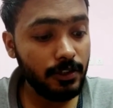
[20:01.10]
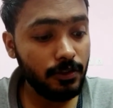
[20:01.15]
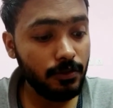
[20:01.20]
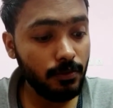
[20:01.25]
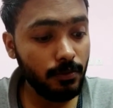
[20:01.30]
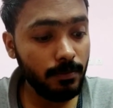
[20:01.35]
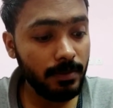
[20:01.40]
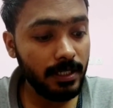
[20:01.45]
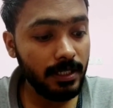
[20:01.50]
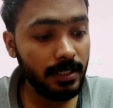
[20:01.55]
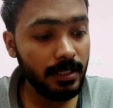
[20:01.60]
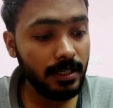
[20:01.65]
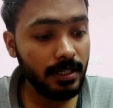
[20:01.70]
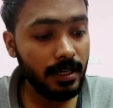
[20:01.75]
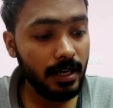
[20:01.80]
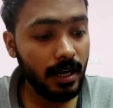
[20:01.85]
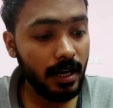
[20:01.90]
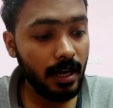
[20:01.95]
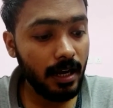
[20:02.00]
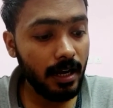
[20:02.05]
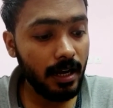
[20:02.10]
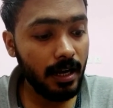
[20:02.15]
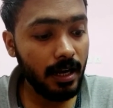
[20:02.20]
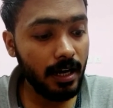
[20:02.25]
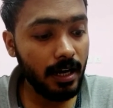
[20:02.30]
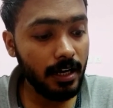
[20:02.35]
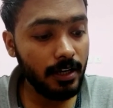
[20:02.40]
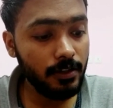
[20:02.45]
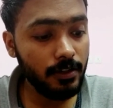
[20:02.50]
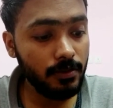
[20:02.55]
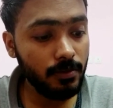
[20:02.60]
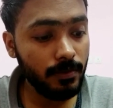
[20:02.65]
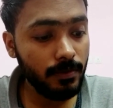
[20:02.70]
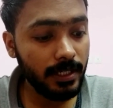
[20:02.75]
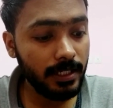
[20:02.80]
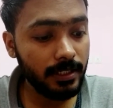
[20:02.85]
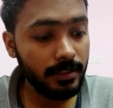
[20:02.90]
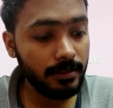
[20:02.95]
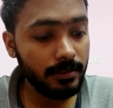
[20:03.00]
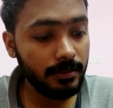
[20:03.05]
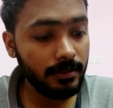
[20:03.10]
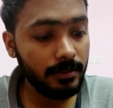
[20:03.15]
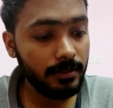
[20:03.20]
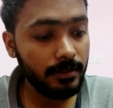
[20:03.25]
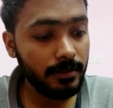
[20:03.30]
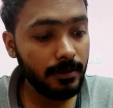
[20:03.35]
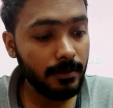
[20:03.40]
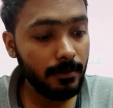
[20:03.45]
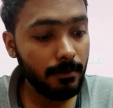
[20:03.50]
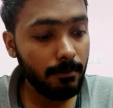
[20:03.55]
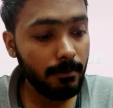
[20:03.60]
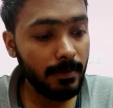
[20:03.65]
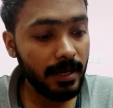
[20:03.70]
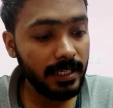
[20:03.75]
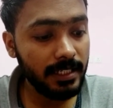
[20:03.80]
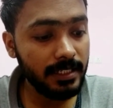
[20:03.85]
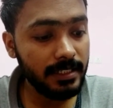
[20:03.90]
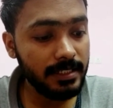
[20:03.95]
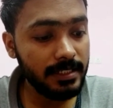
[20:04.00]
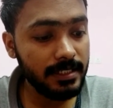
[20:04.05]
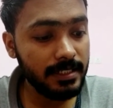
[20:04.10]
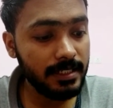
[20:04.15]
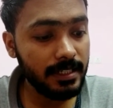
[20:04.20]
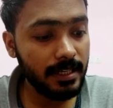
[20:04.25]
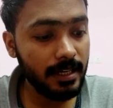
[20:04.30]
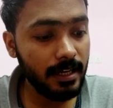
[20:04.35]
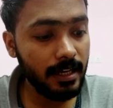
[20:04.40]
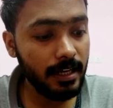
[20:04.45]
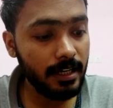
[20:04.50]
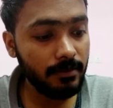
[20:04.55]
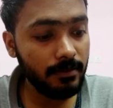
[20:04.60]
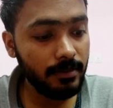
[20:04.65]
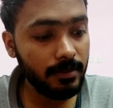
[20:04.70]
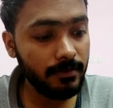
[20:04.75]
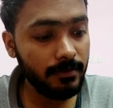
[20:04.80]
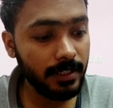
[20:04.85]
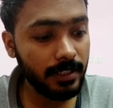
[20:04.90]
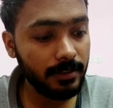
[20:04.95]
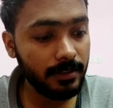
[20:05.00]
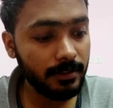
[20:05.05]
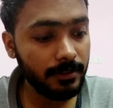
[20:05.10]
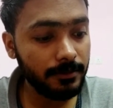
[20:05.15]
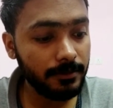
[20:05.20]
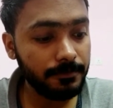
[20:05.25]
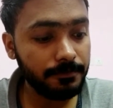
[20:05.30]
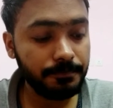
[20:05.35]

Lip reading: to be r2 vector minus r1 vector.